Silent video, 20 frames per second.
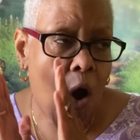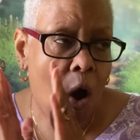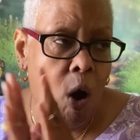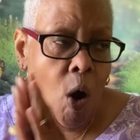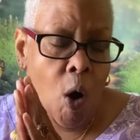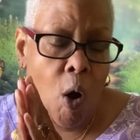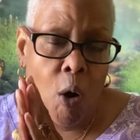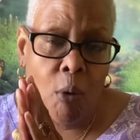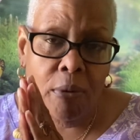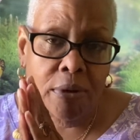
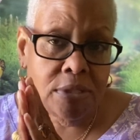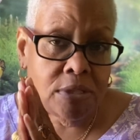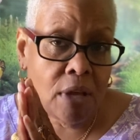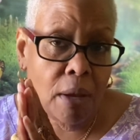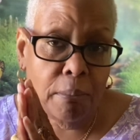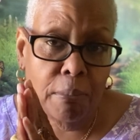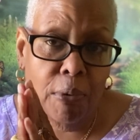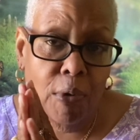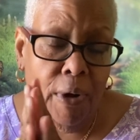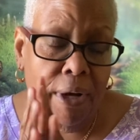Always
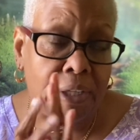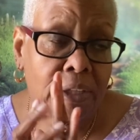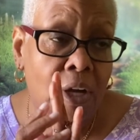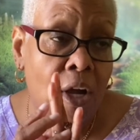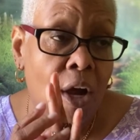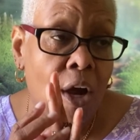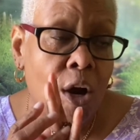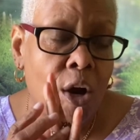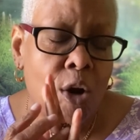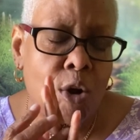on point.
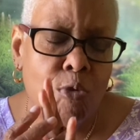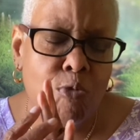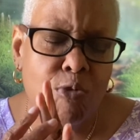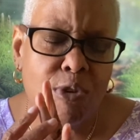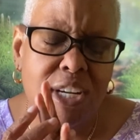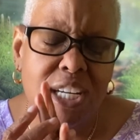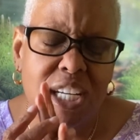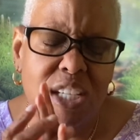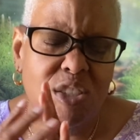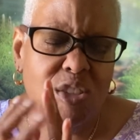Her
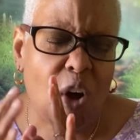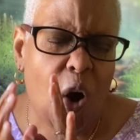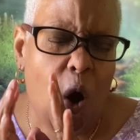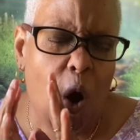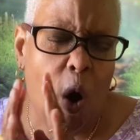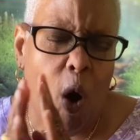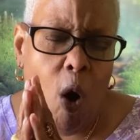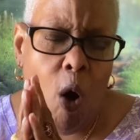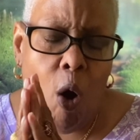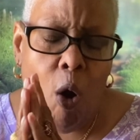readings
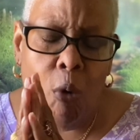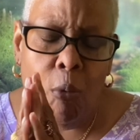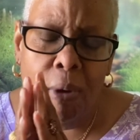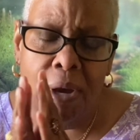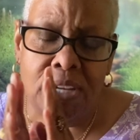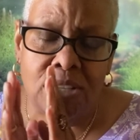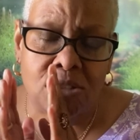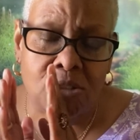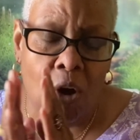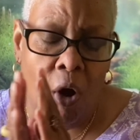
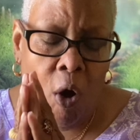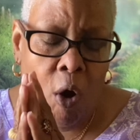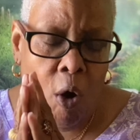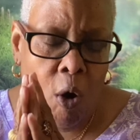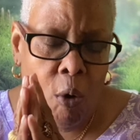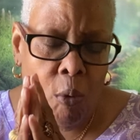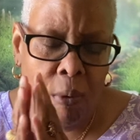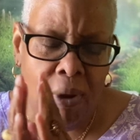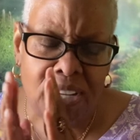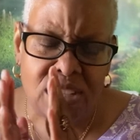always
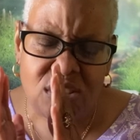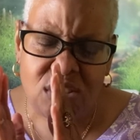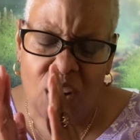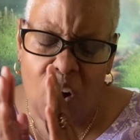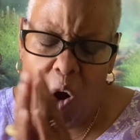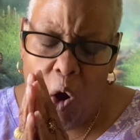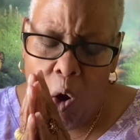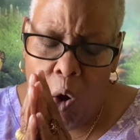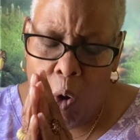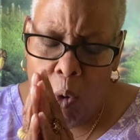
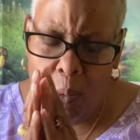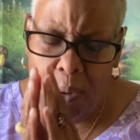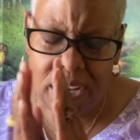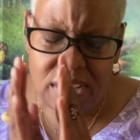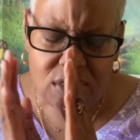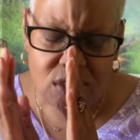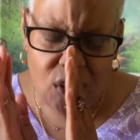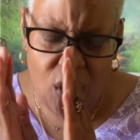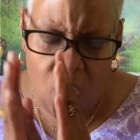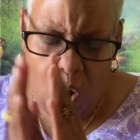
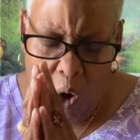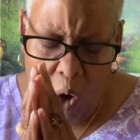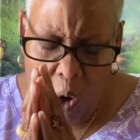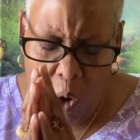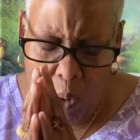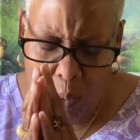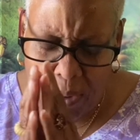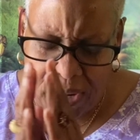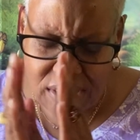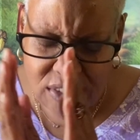
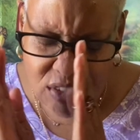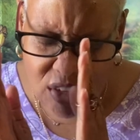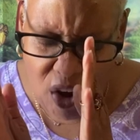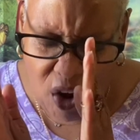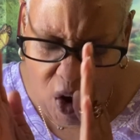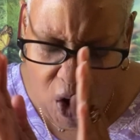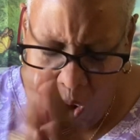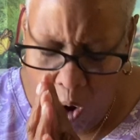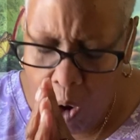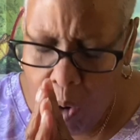
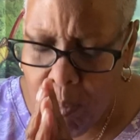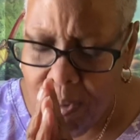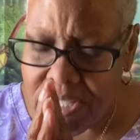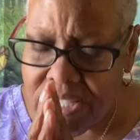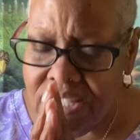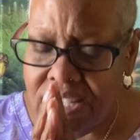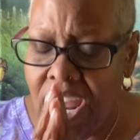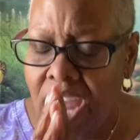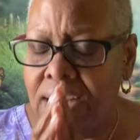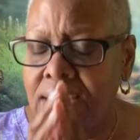
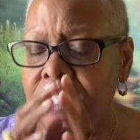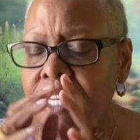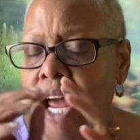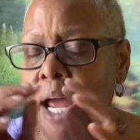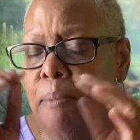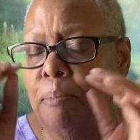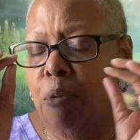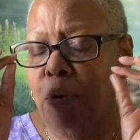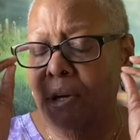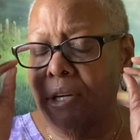
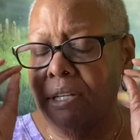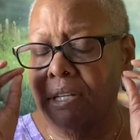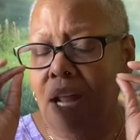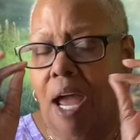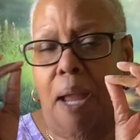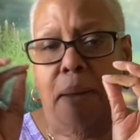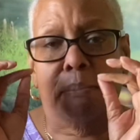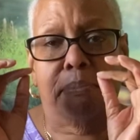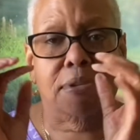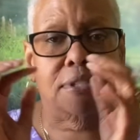
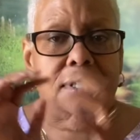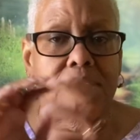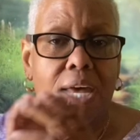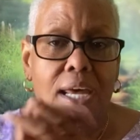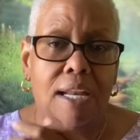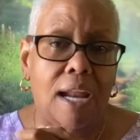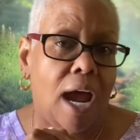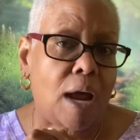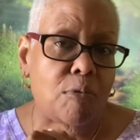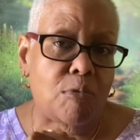
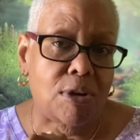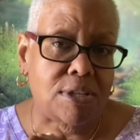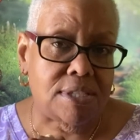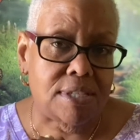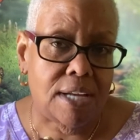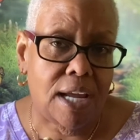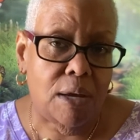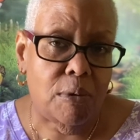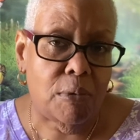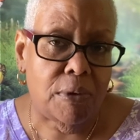99.9% I
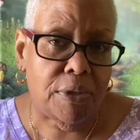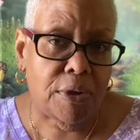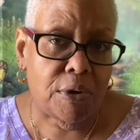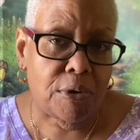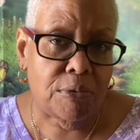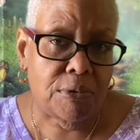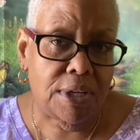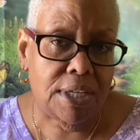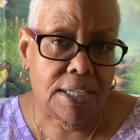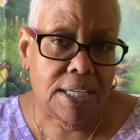resonate with her
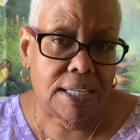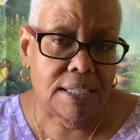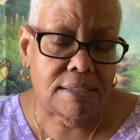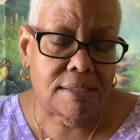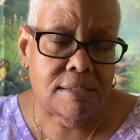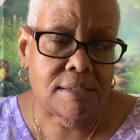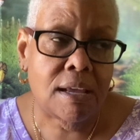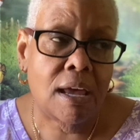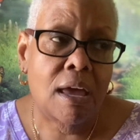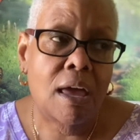
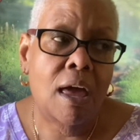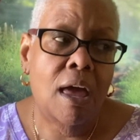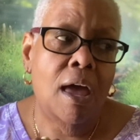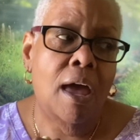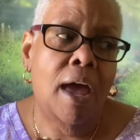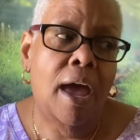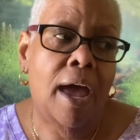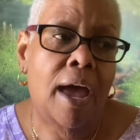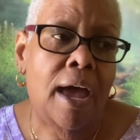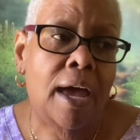readings.
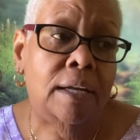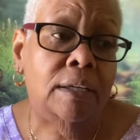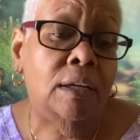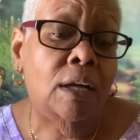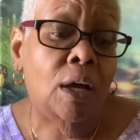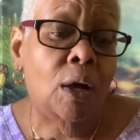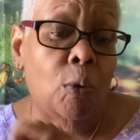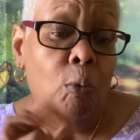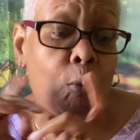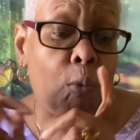And
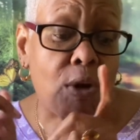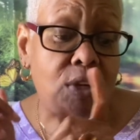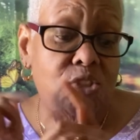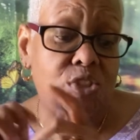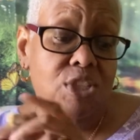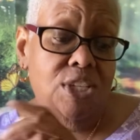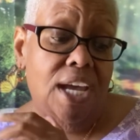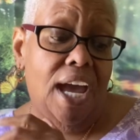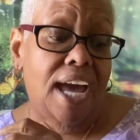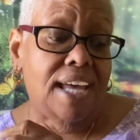one
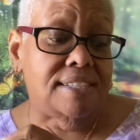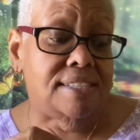she had